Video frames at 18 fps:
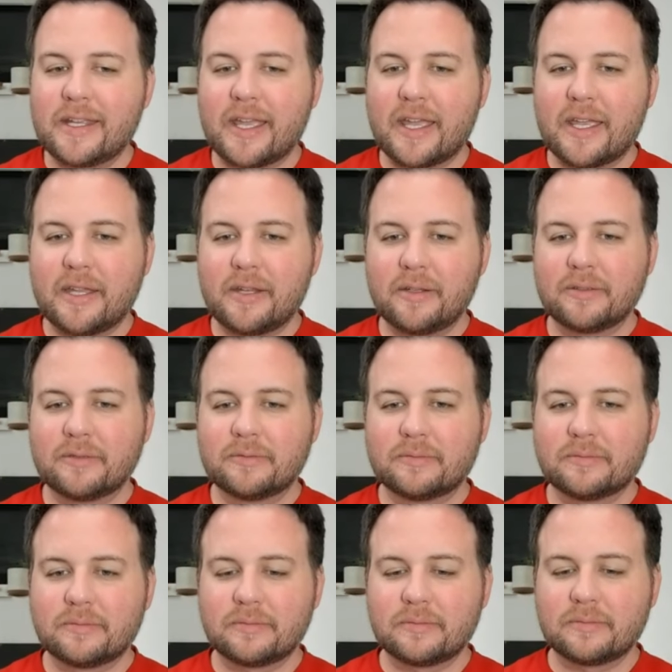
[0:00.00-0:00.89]
game,
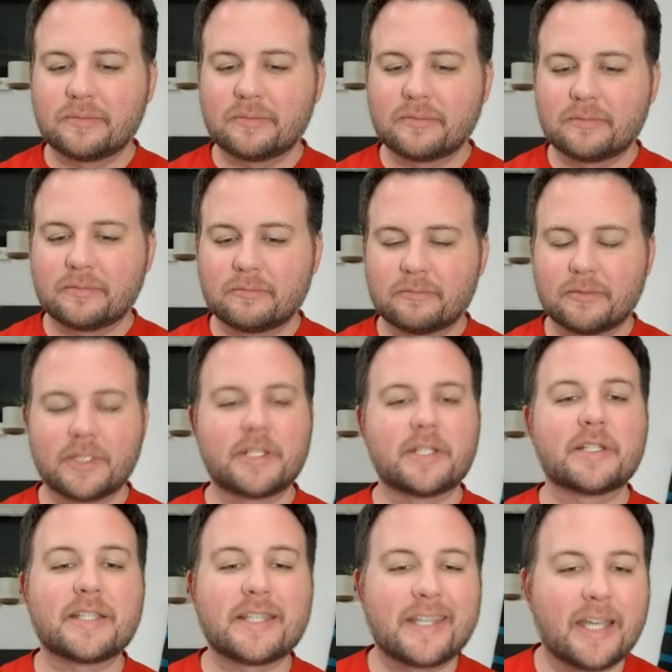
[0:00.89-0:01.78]

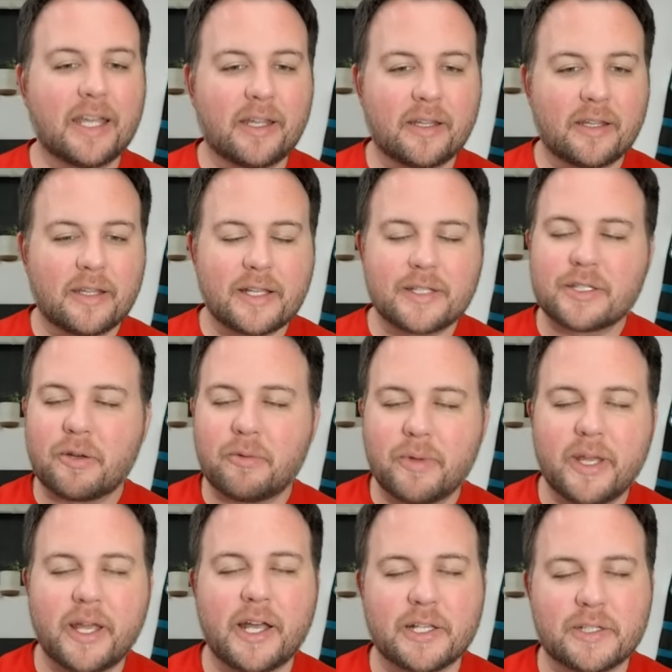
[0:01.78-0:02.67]
which is, again, that's all
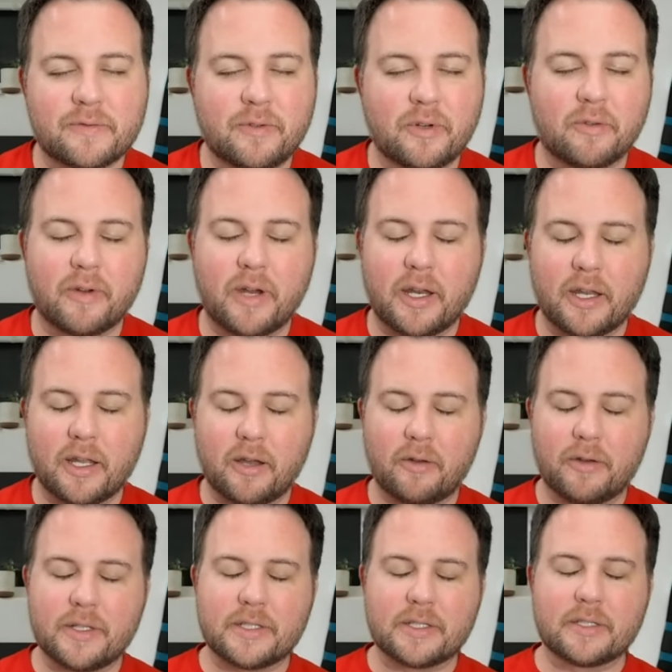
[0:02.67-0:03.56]
we ask for right
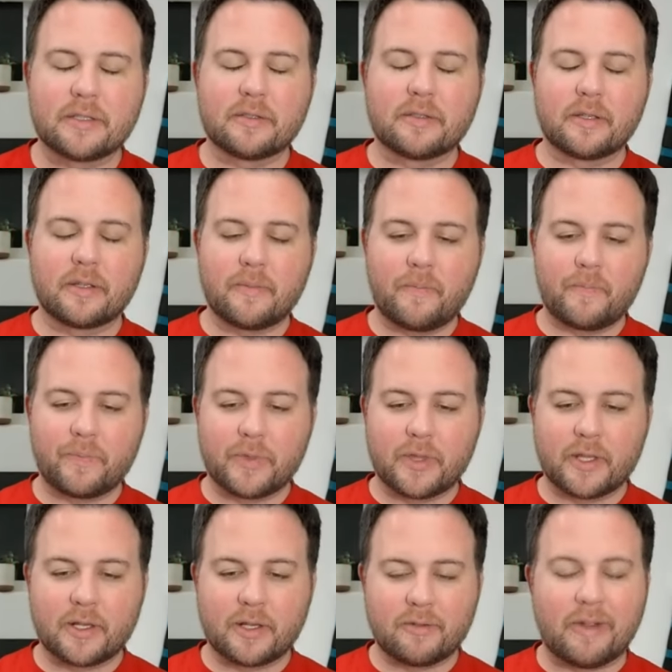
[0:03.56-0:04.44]
now, is
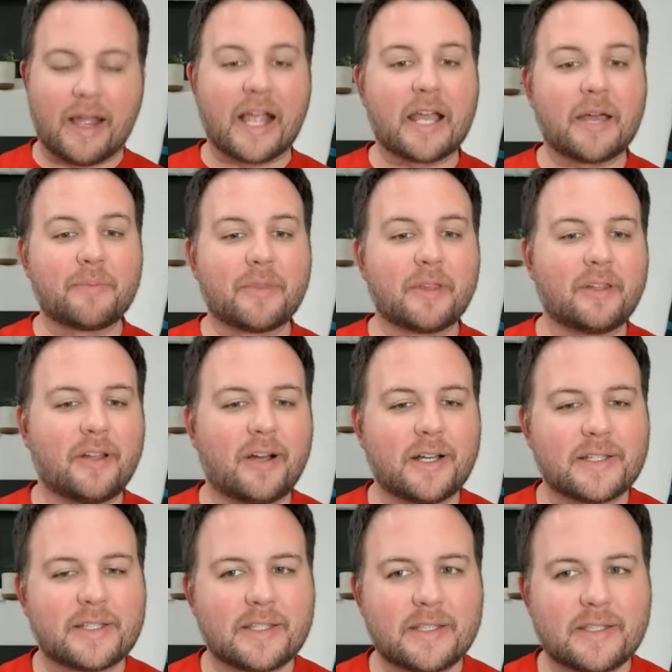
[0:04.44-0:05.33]
rack up the
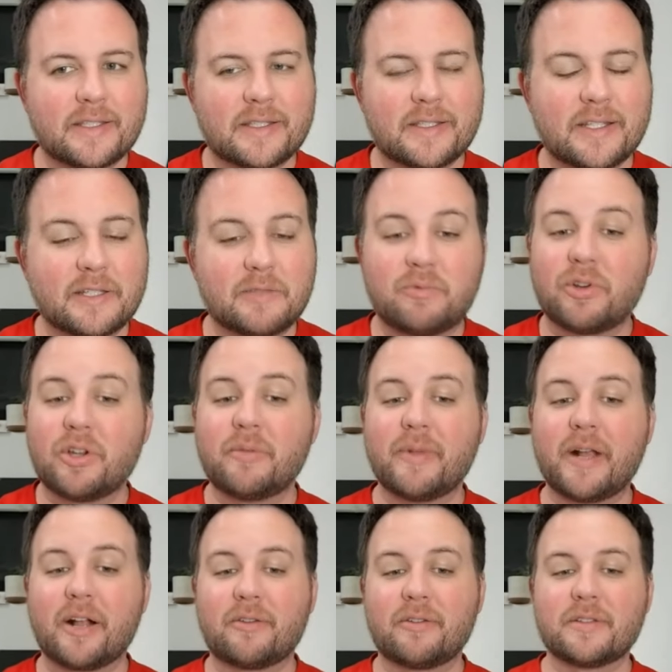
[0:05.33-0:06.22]
losses. Does William
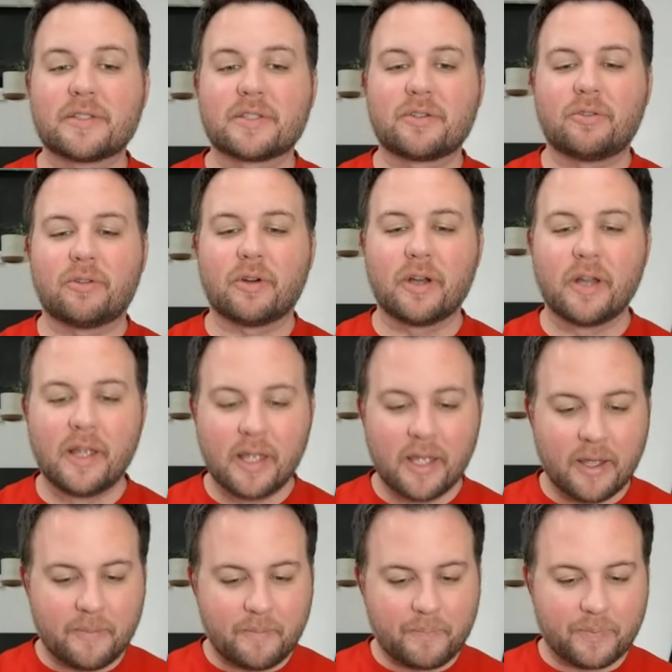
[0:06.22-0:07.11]
Eklund score?
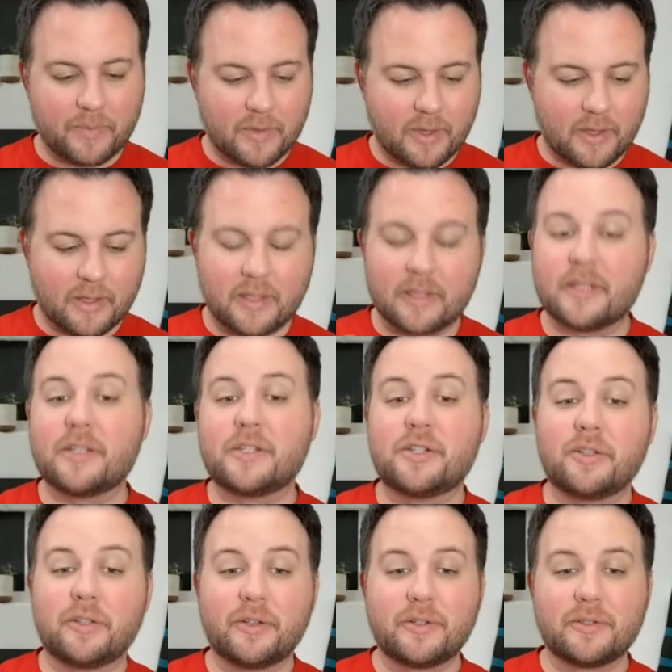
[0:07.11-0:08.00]
Did
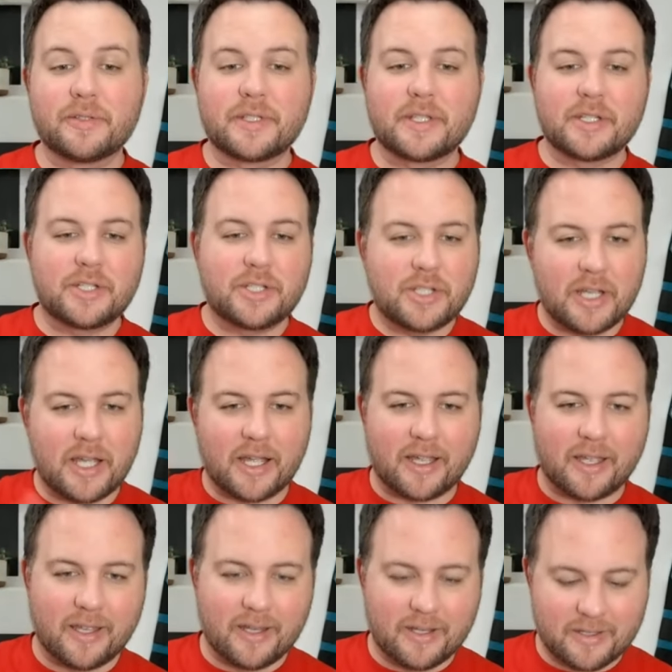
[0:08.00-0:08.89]
you lose?
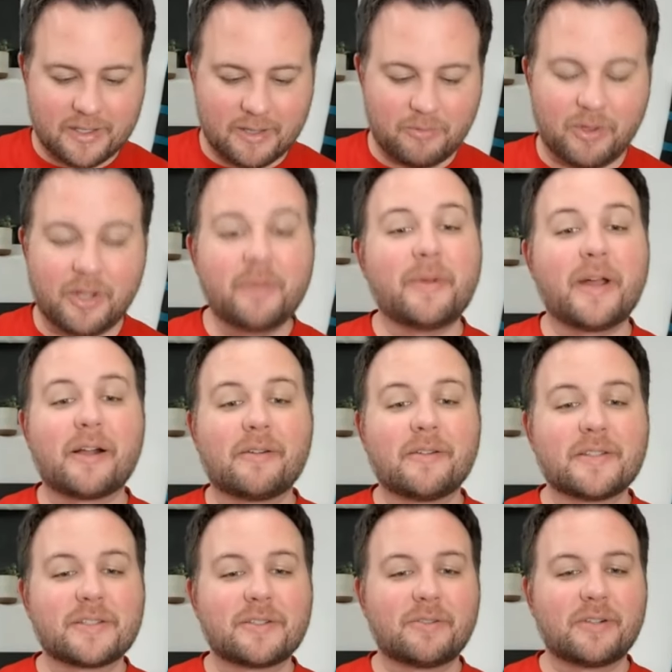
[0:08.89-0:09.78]
Check. Did William
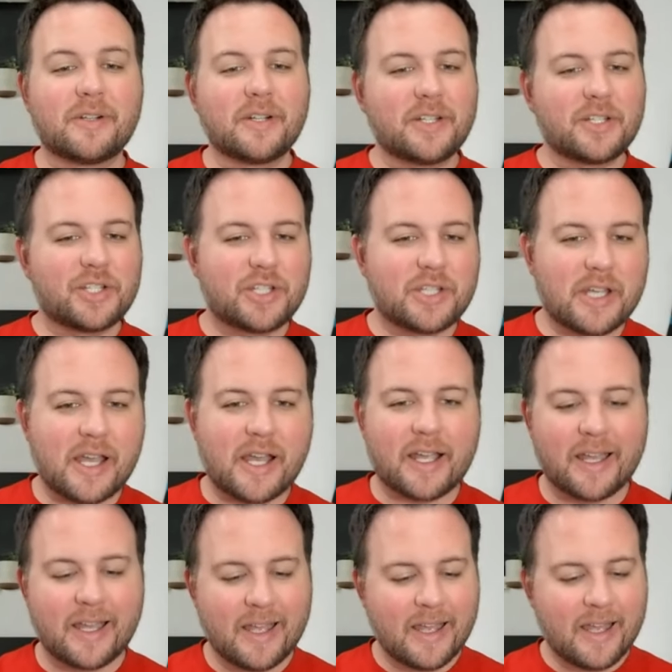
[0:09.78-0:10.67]
Eklund score?
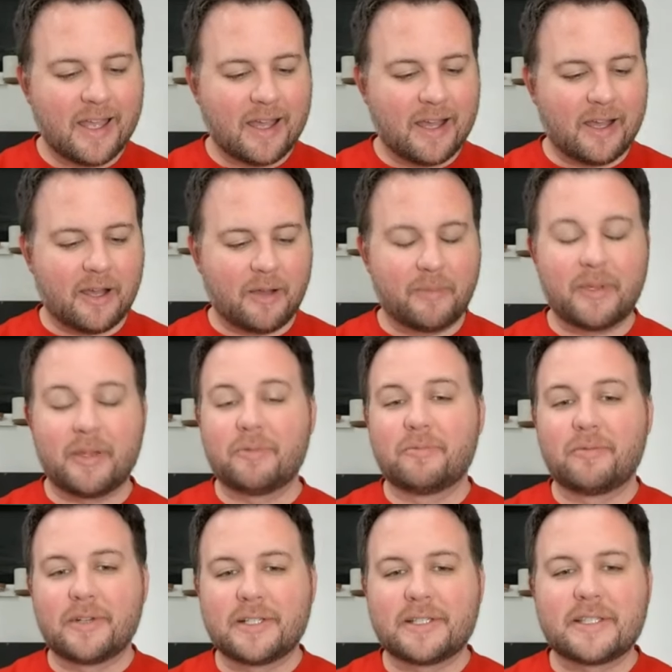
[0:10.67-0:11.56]
Check.
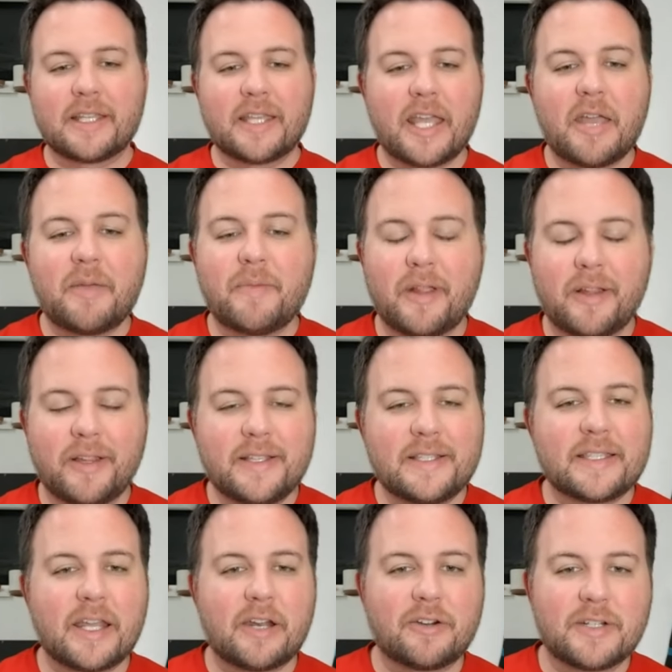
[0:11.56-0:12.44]
And was the game at
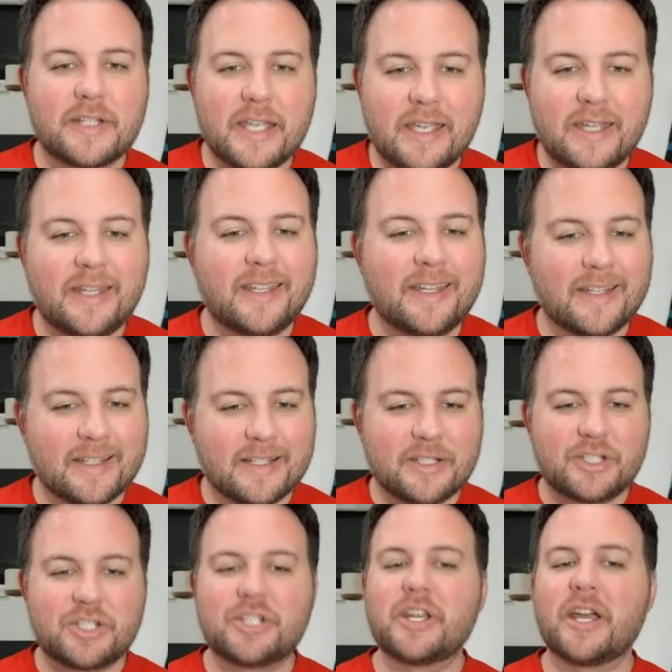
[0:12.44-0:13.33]
least entertaining?
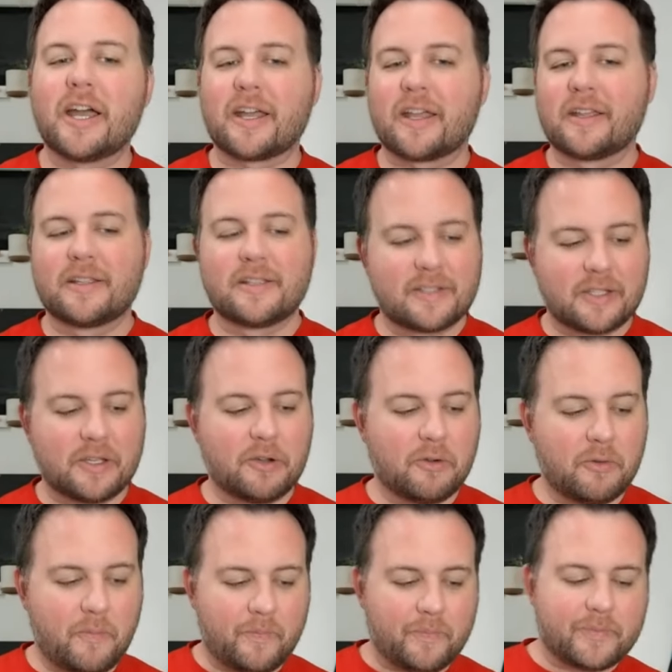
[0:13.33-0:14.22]
Check.
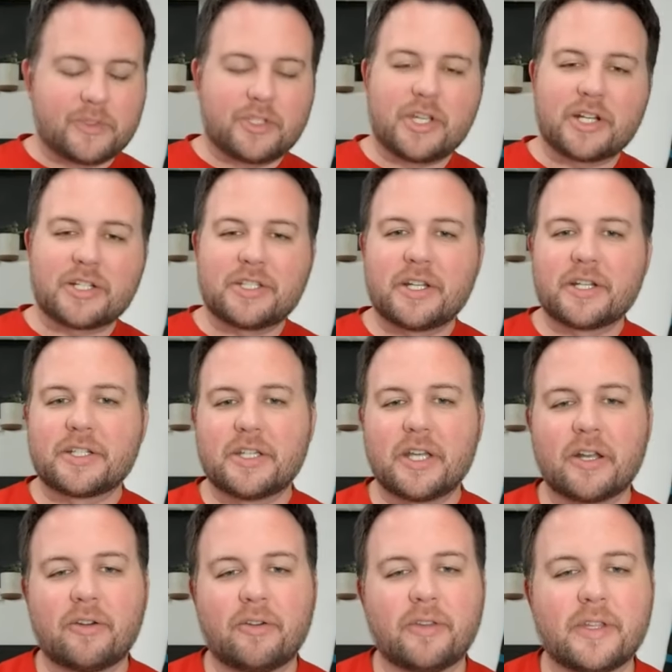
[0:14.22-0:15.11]
So
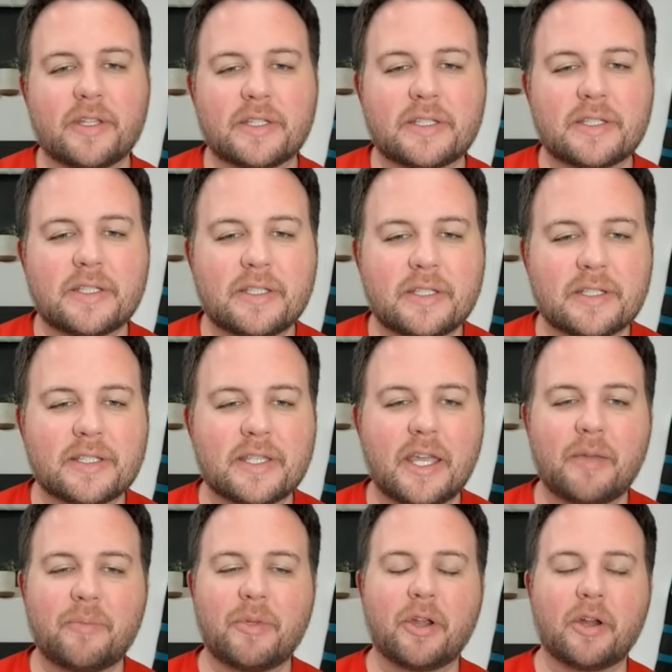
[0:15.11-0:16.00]
check on this
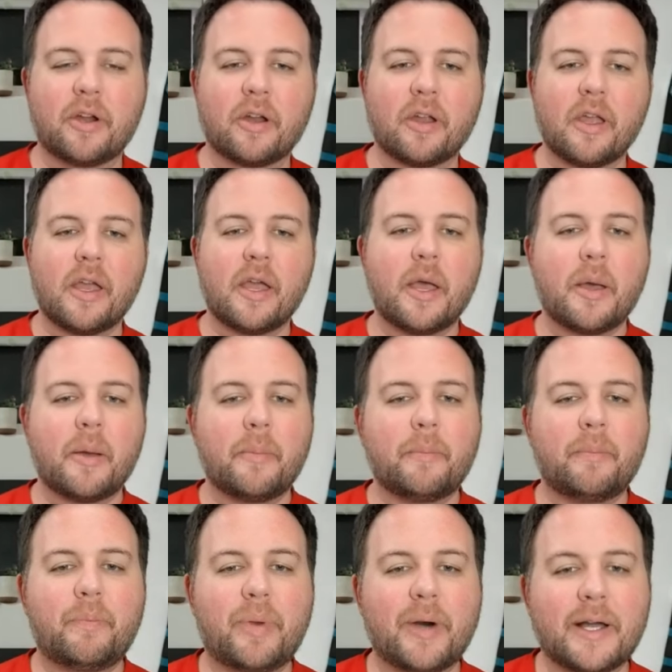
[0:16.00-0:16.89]
game here.
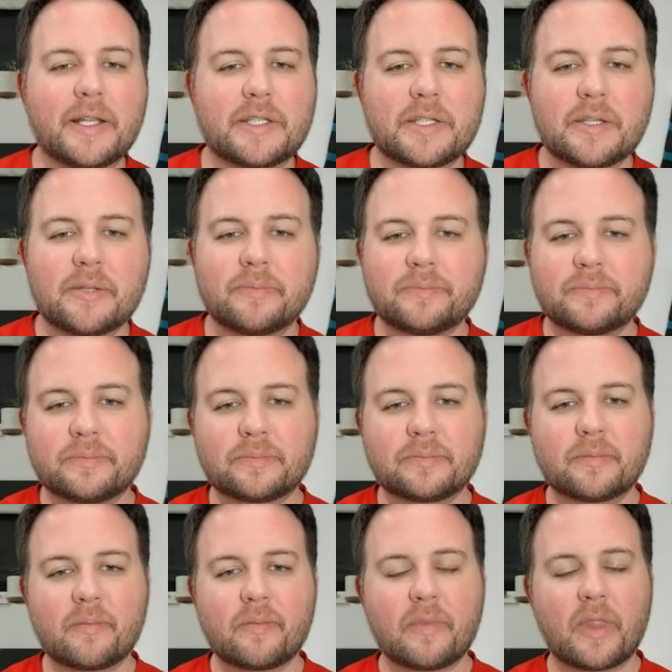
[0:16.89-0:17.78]
But
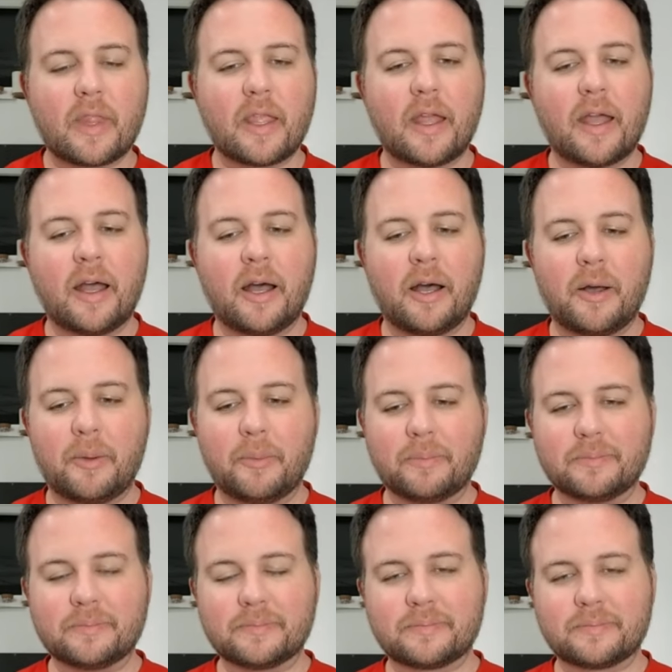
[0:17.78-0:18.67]

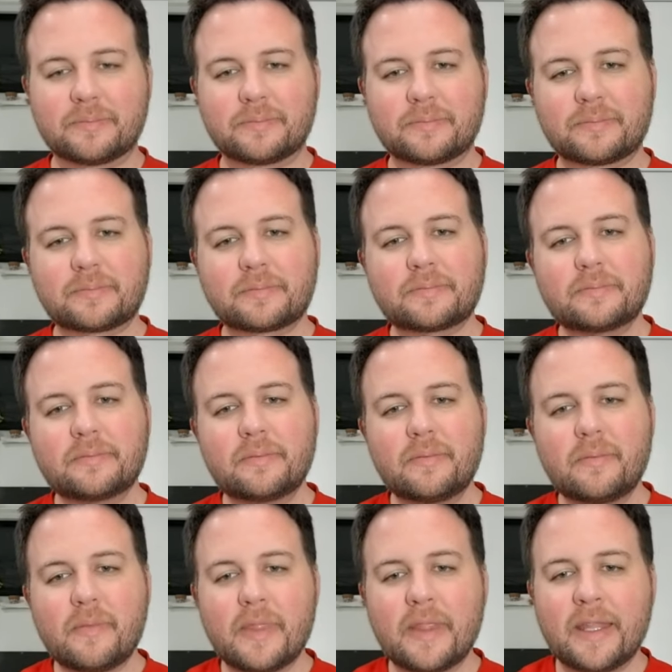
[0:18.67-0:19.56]
again,
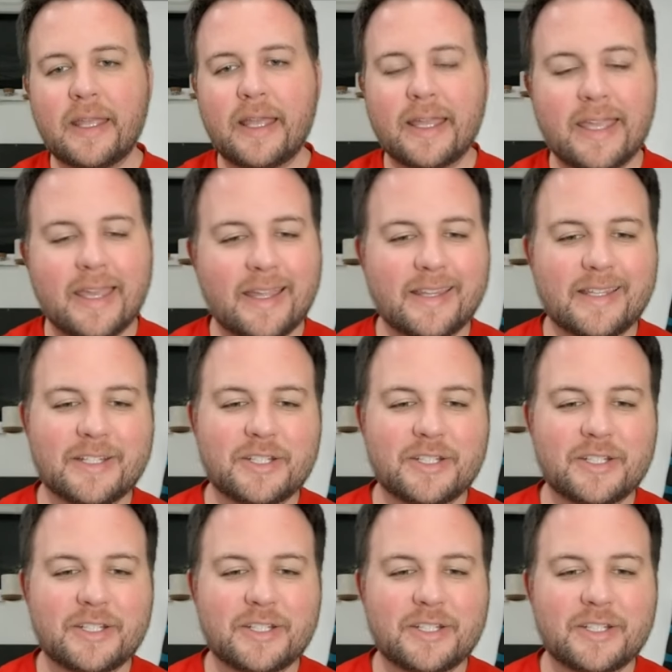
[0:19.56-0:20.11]
the